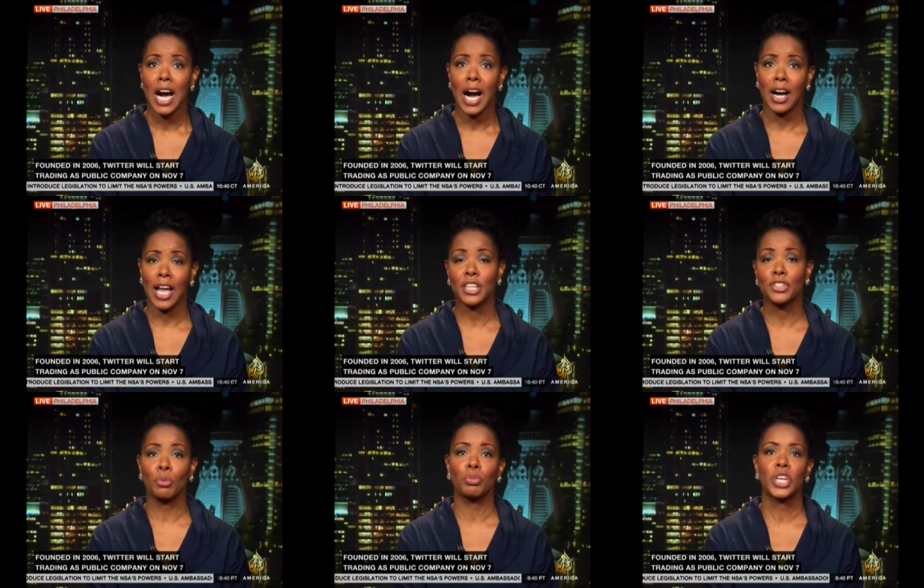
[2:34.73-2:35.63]
uh,
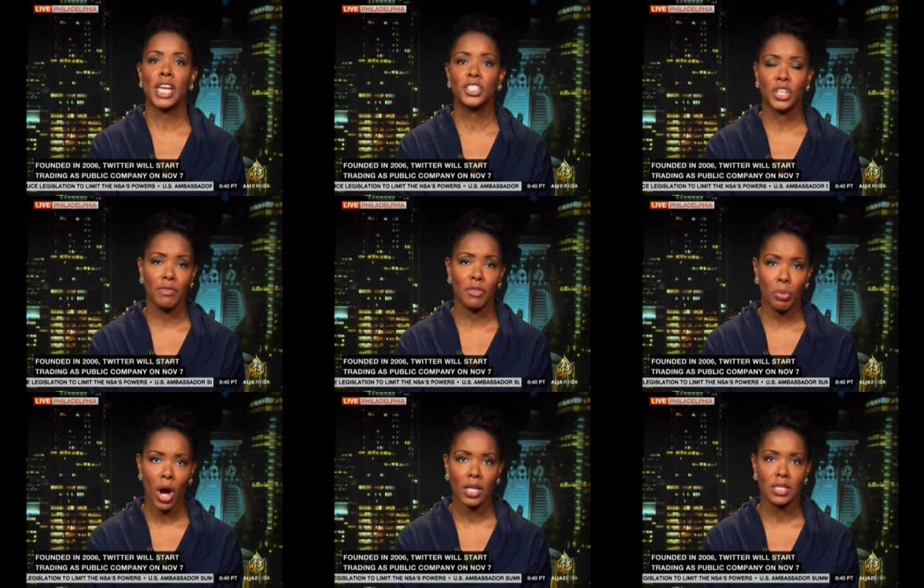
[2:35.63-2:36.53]
interpretation of
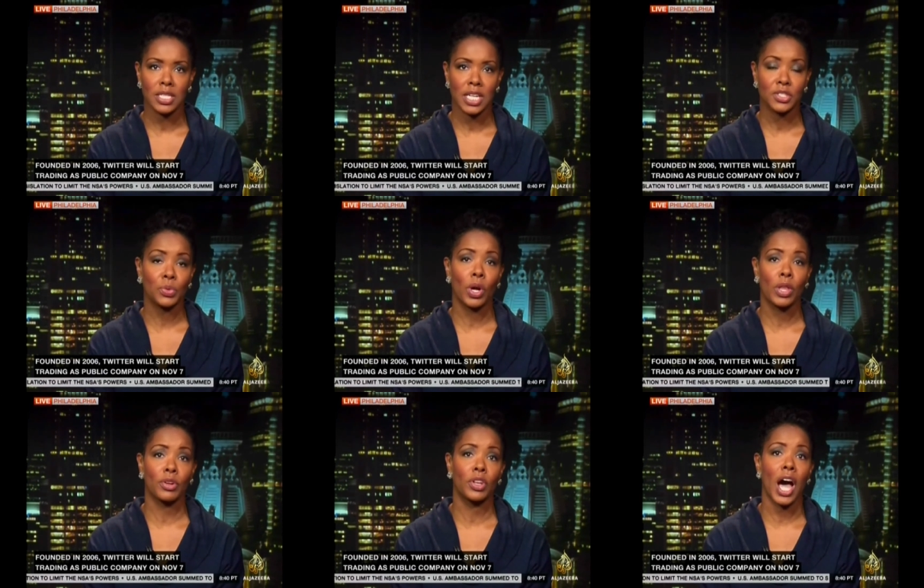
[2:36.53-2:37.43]
their policy as to
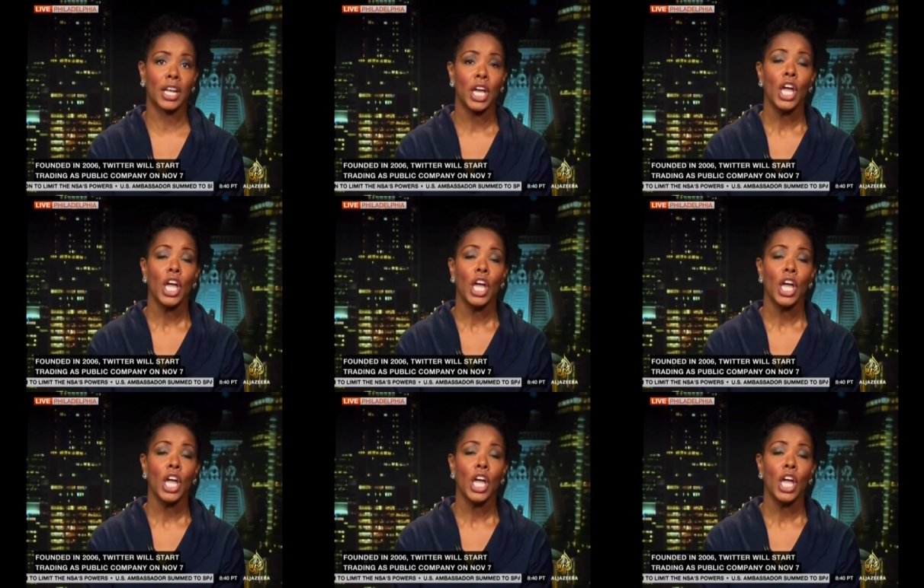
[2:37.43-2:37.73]
whether or not